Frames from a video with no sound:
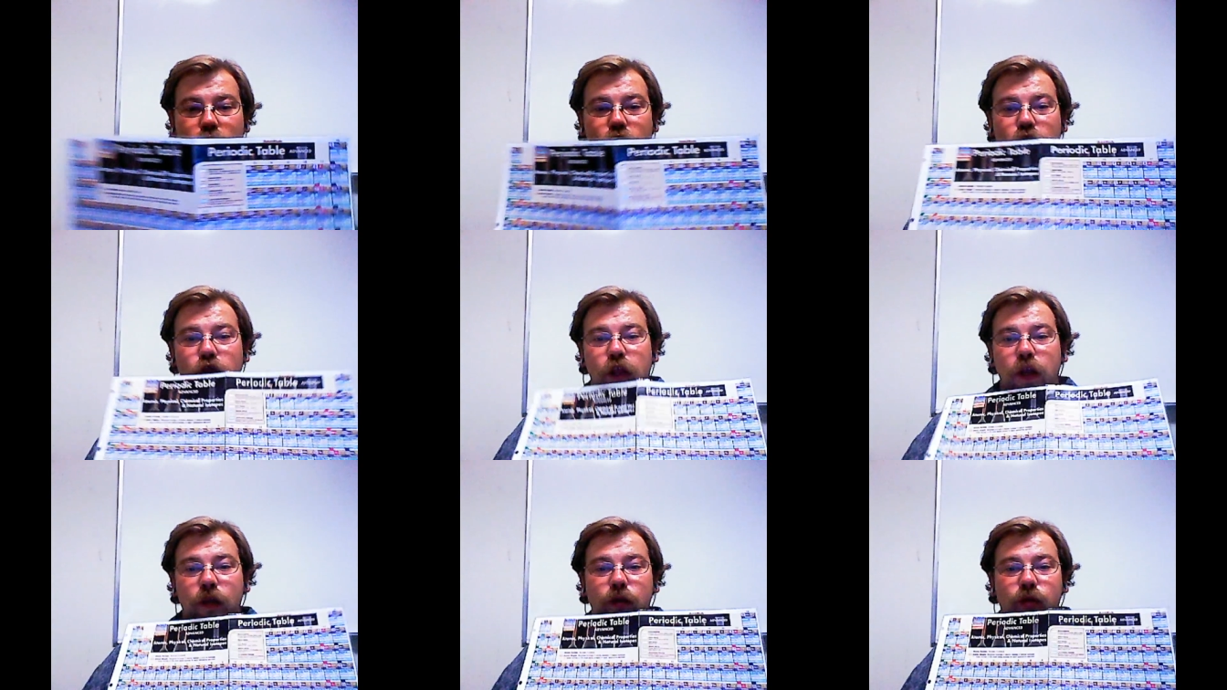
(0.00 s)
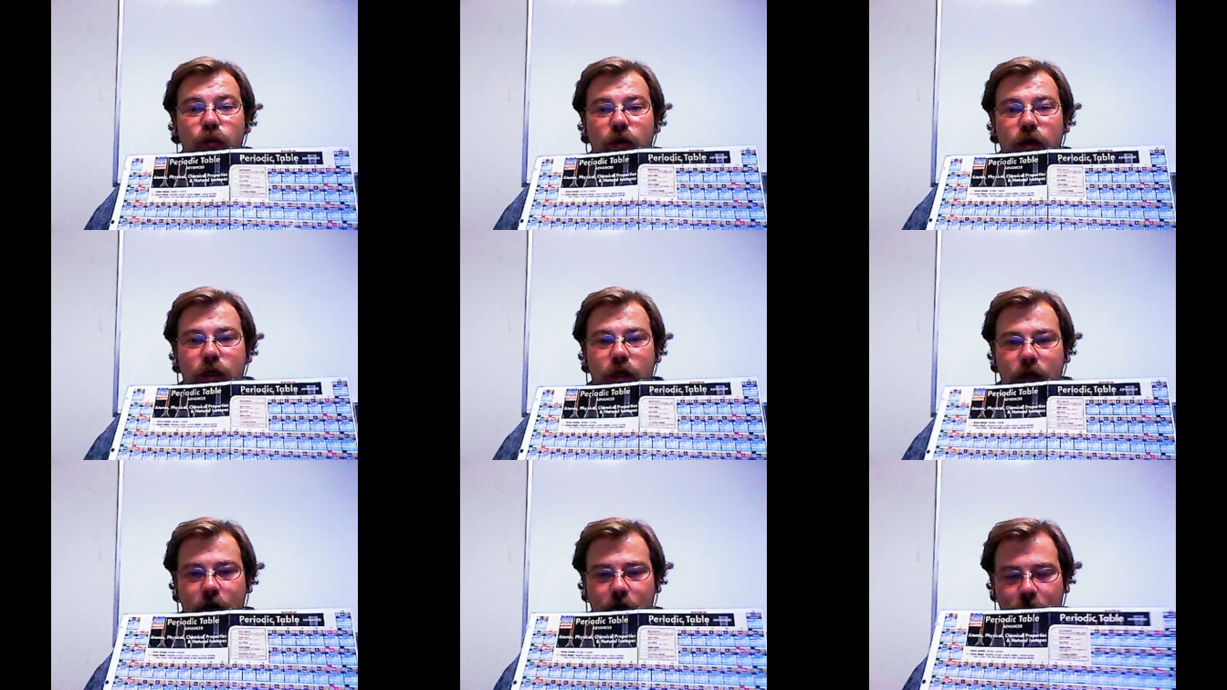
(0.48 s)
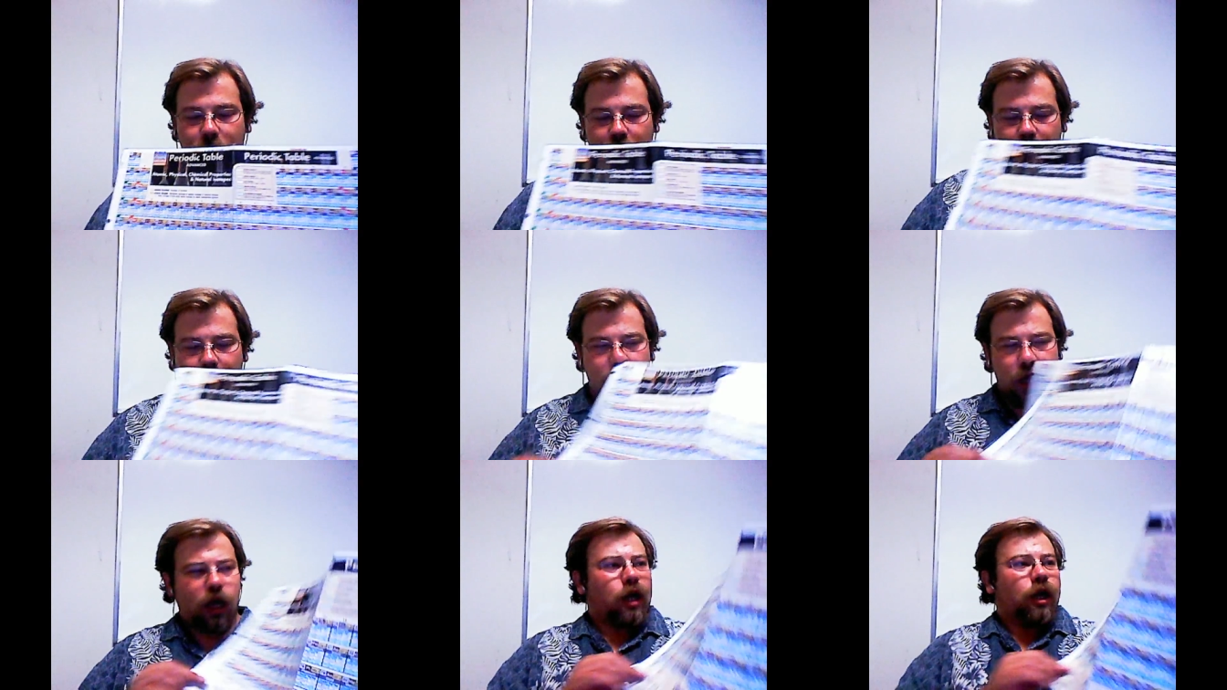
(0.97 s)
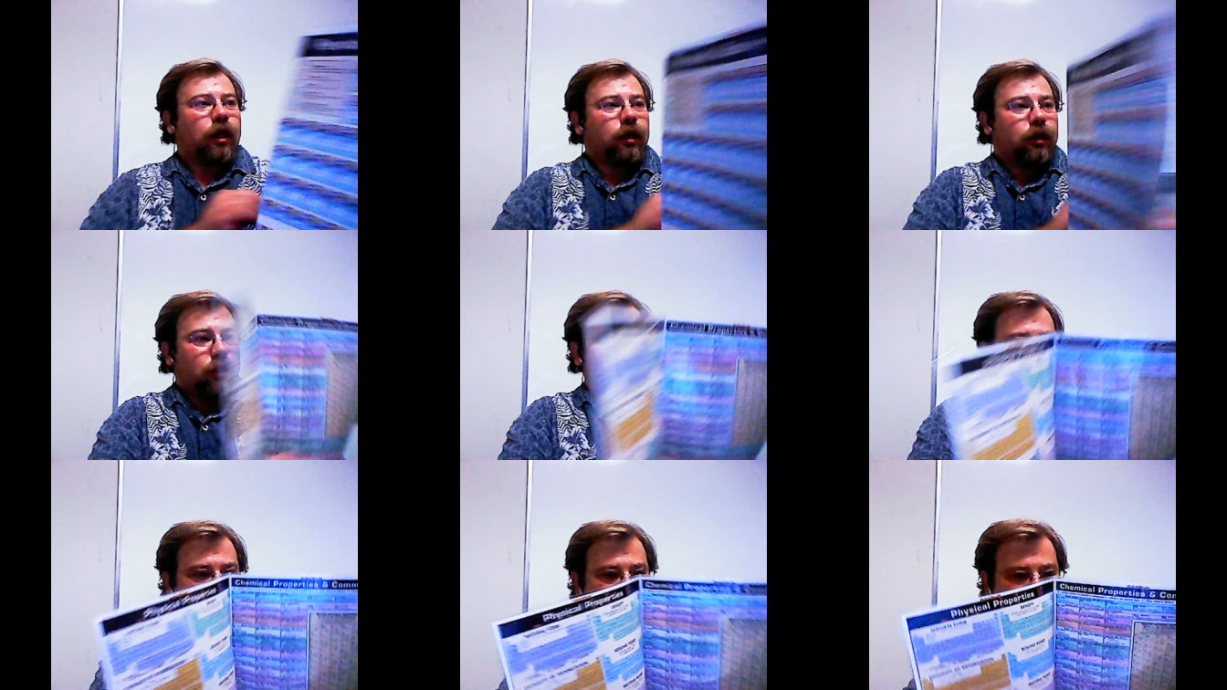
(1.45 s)
This one
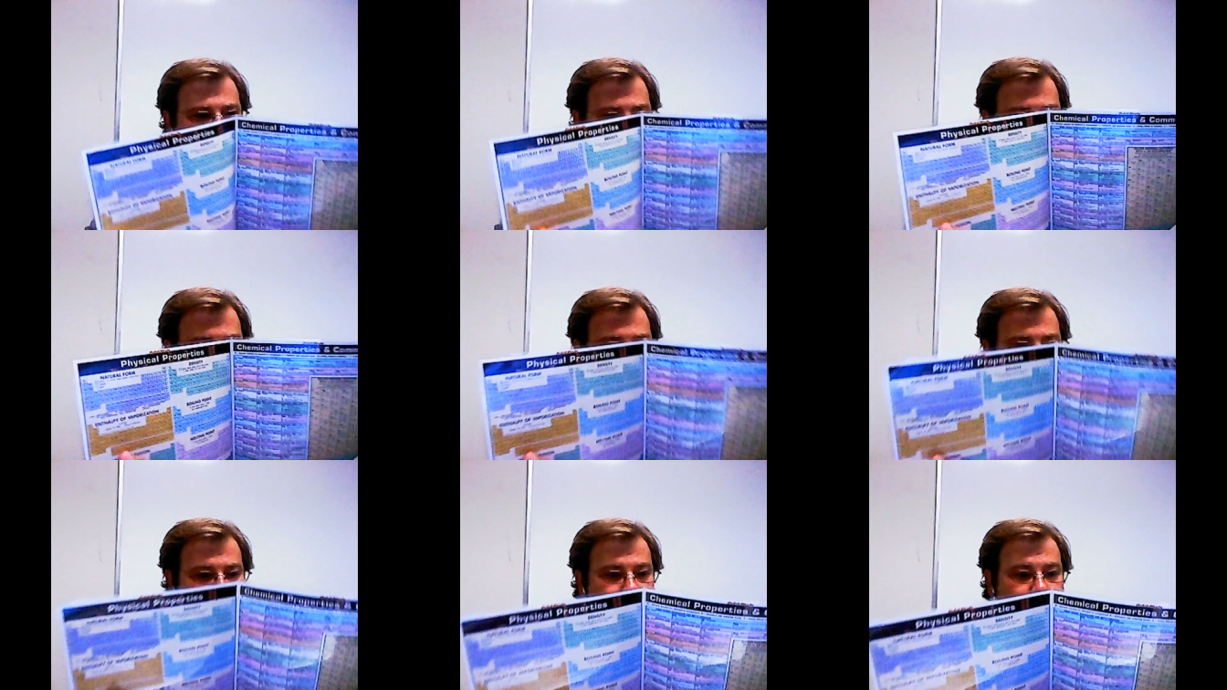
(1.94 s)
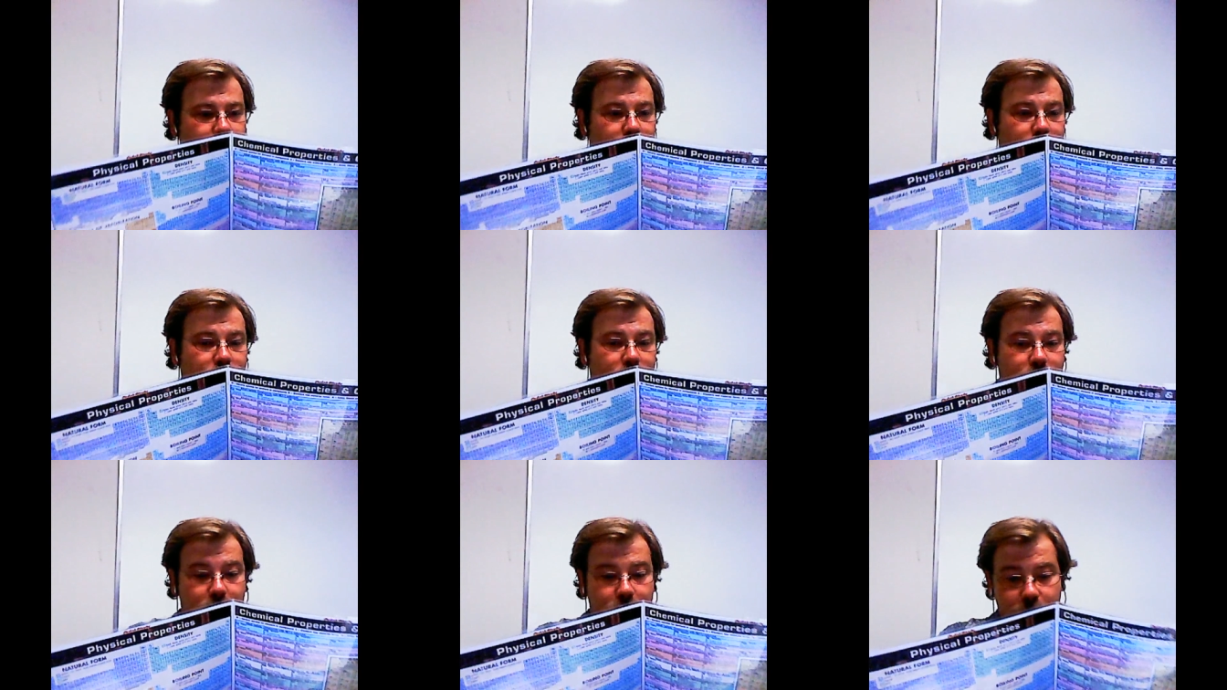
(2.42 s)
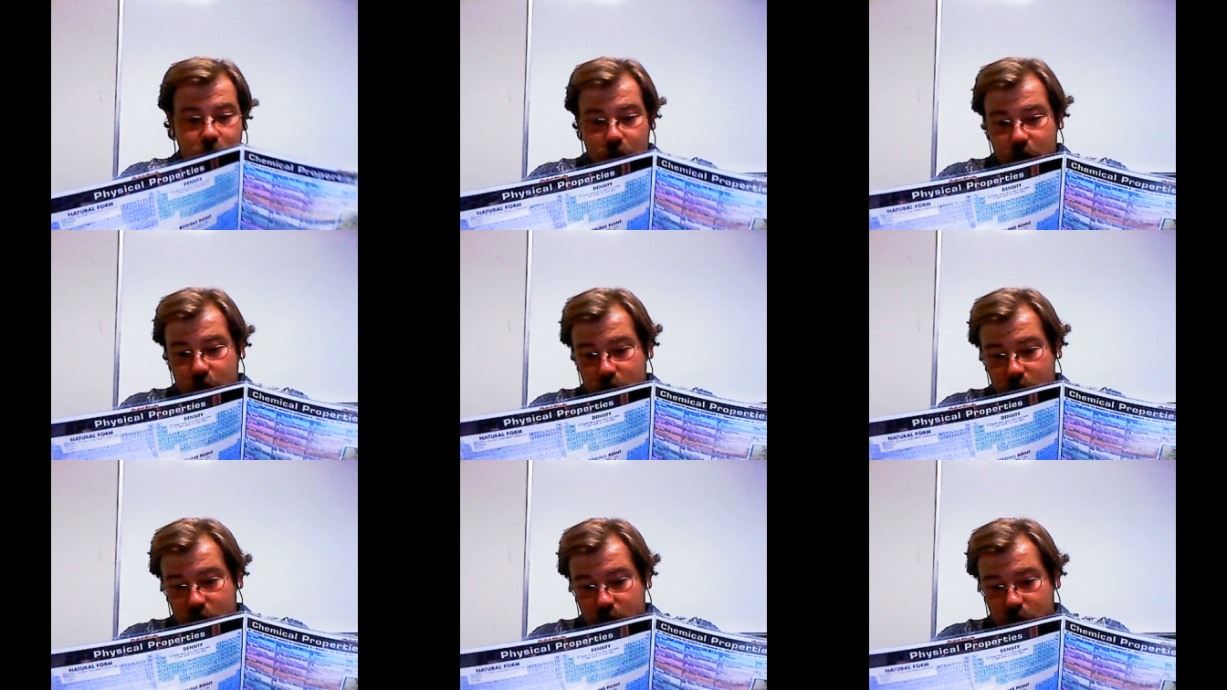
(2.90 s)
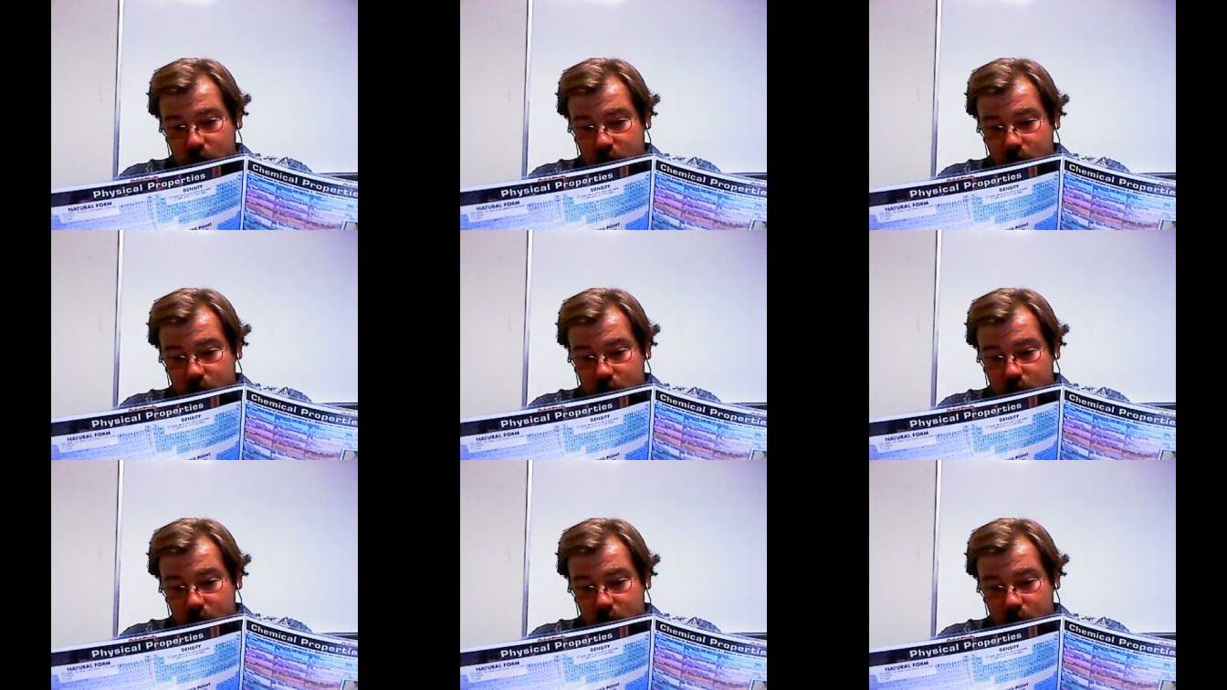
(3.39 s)
has uh,